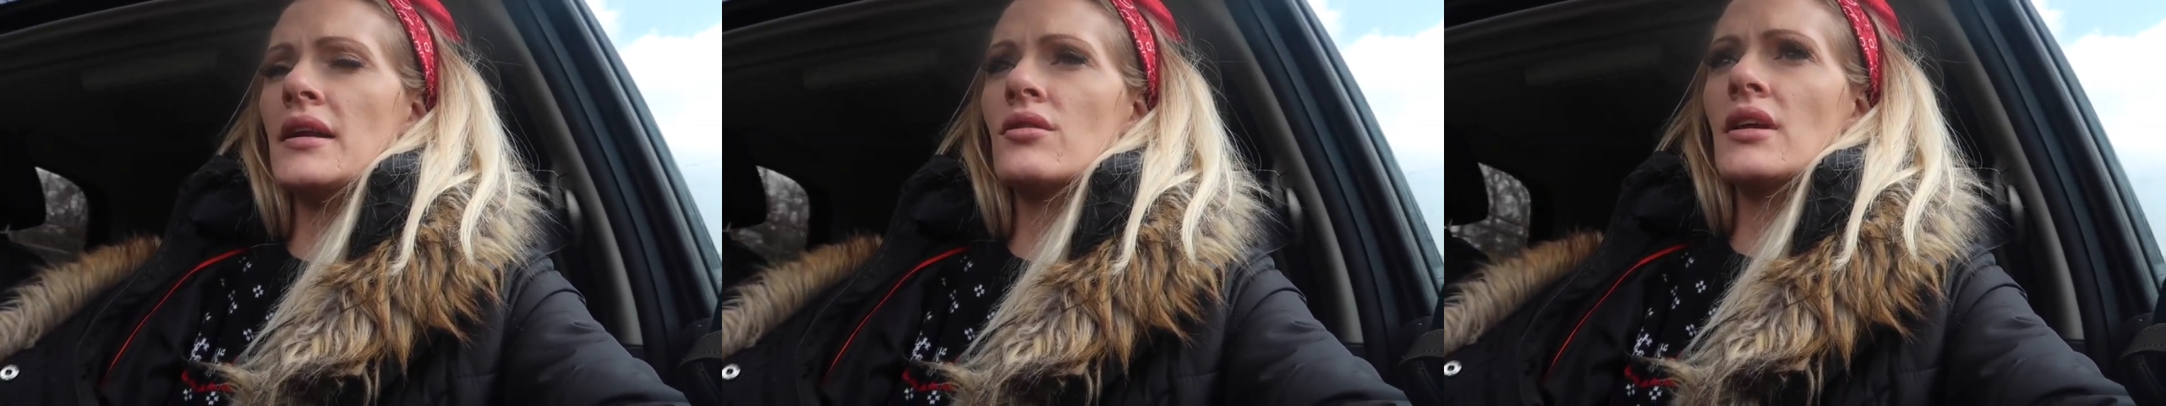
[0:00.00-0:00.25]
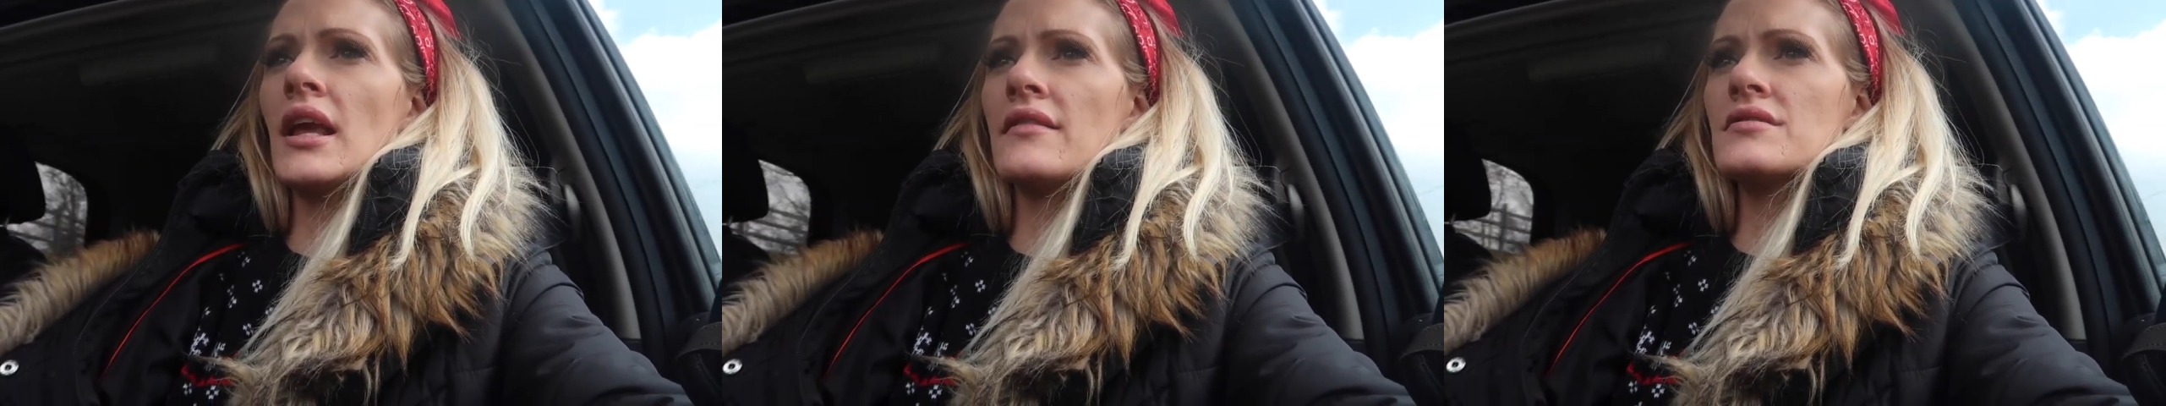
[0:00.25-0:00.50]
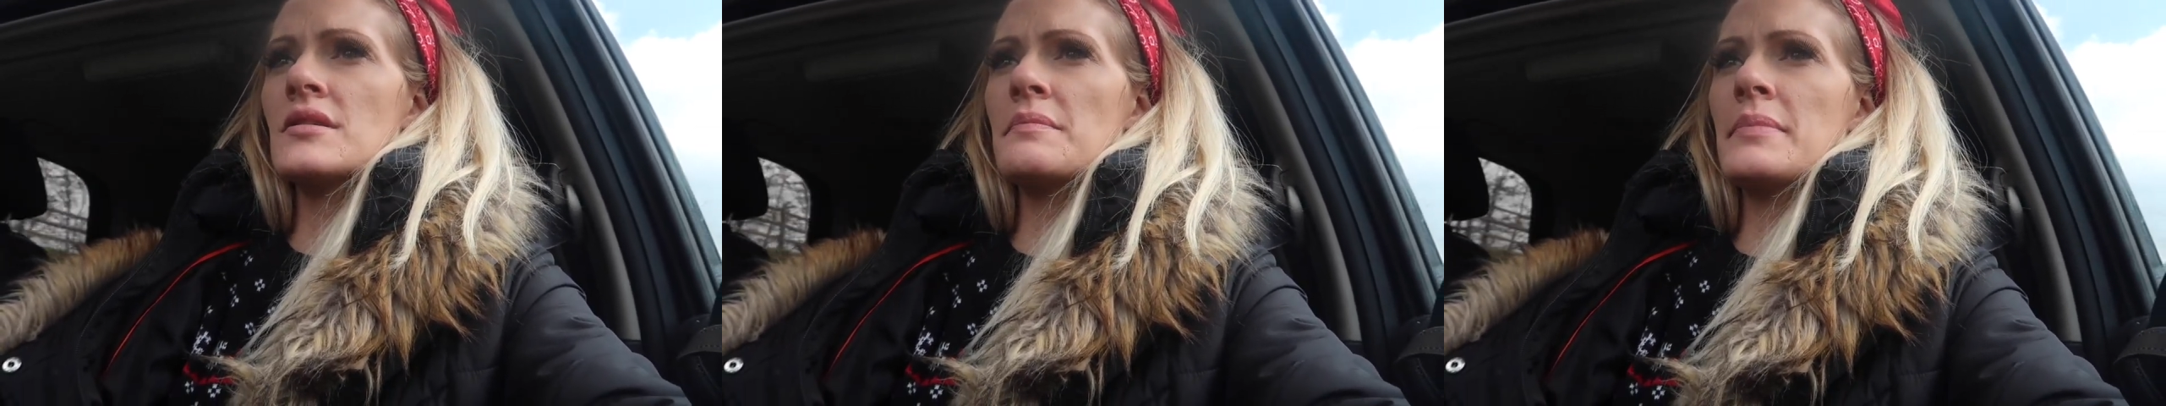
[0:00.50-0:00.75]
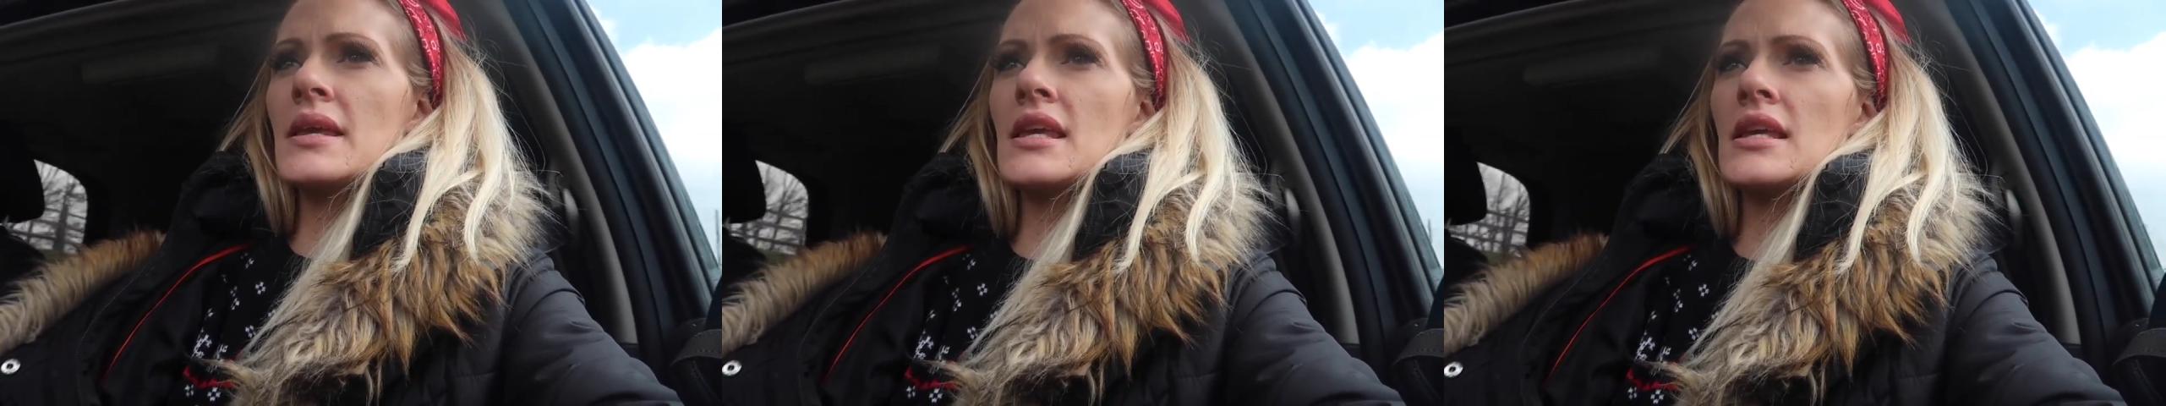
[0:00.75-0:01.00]
I don't have to
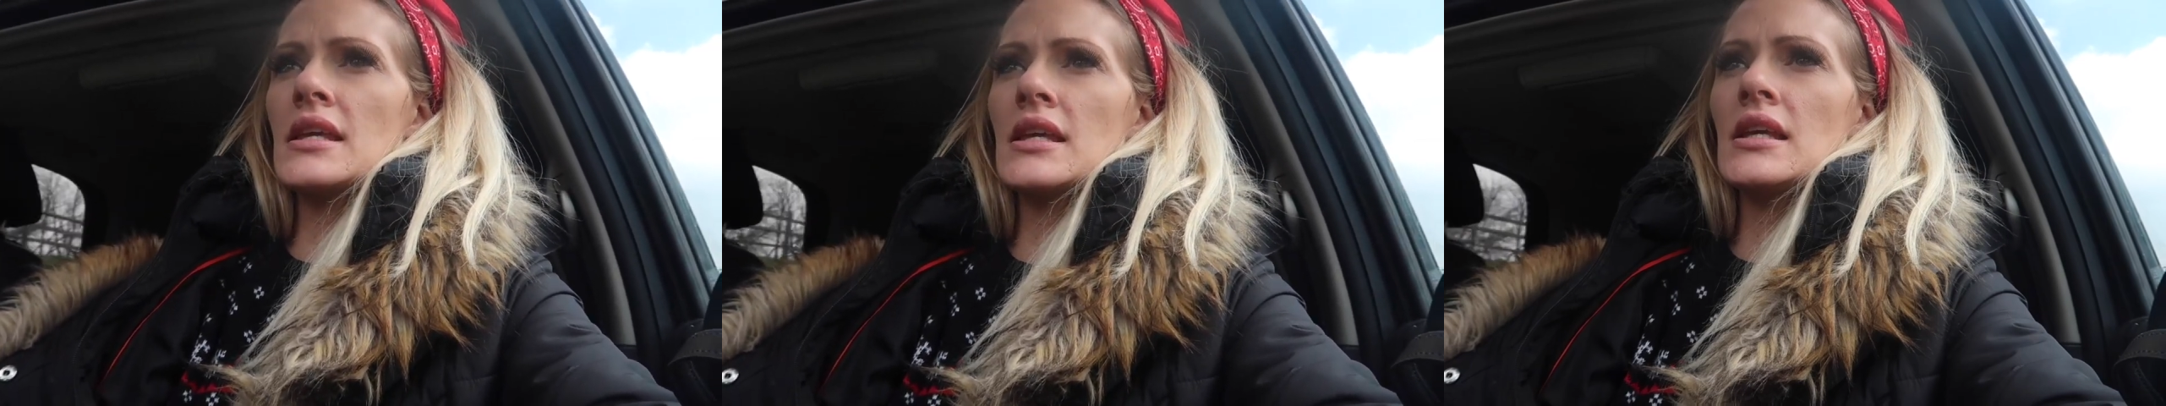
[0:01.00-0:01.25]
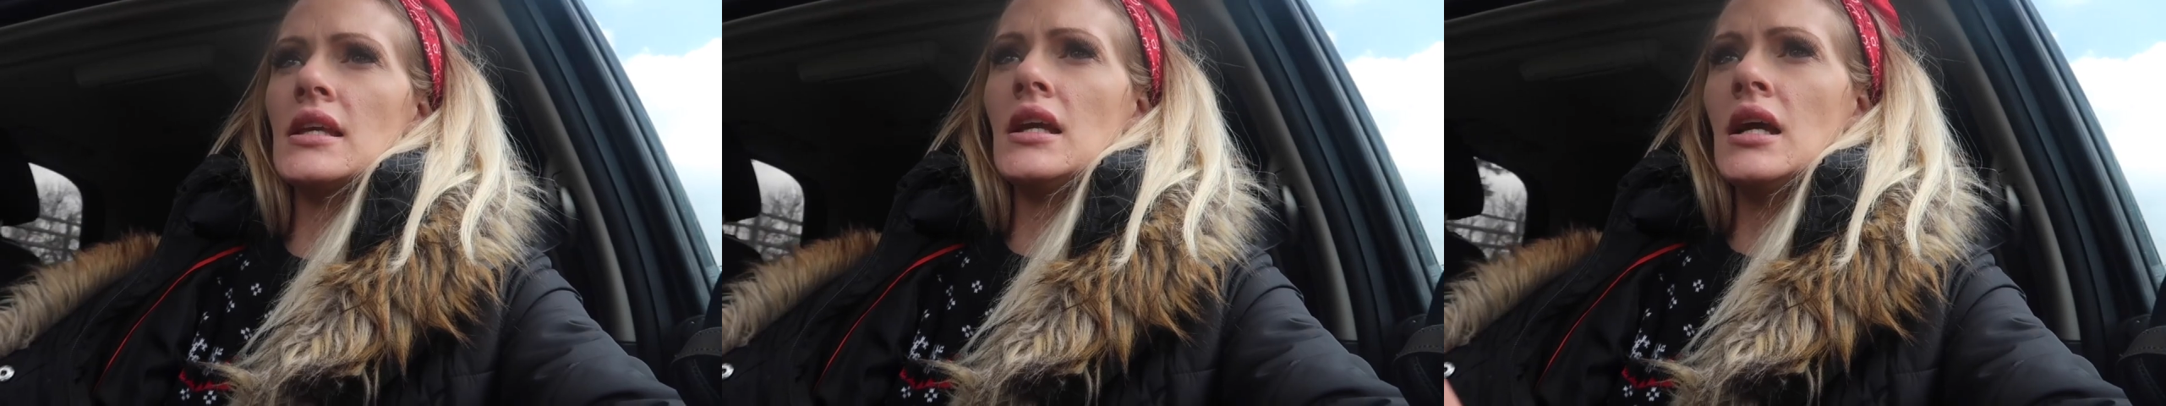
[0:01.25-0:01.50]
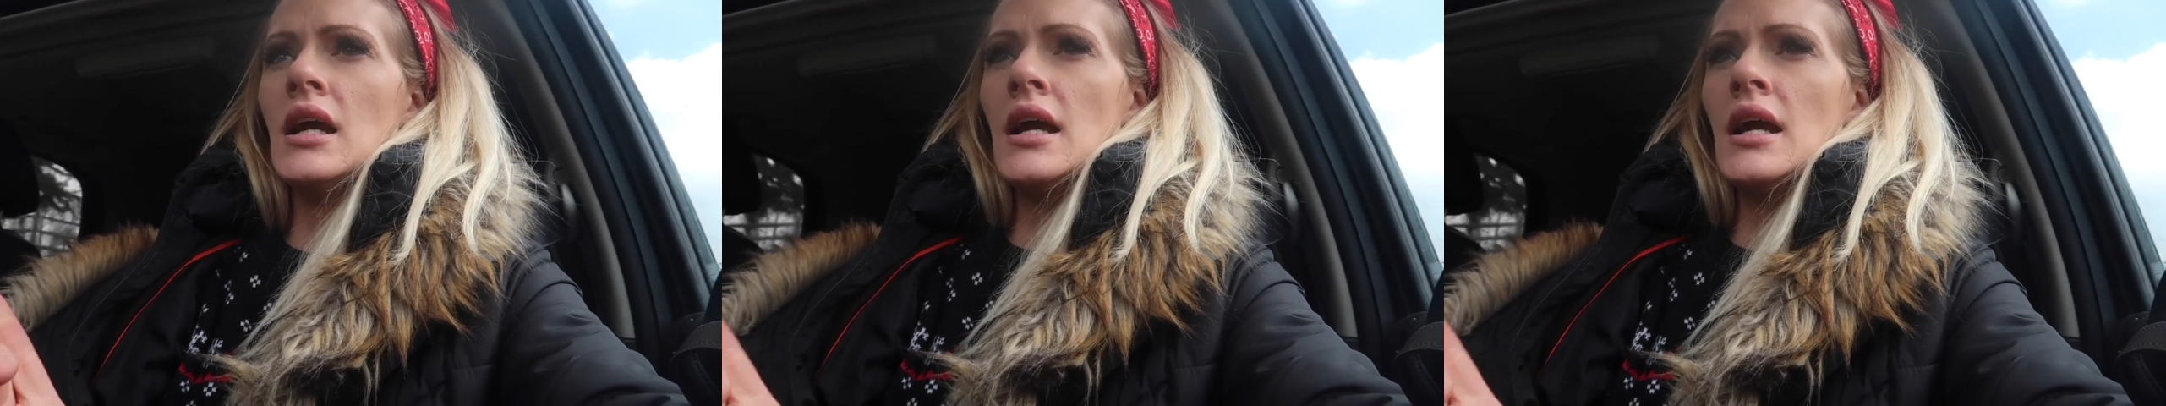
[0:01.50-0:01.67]
be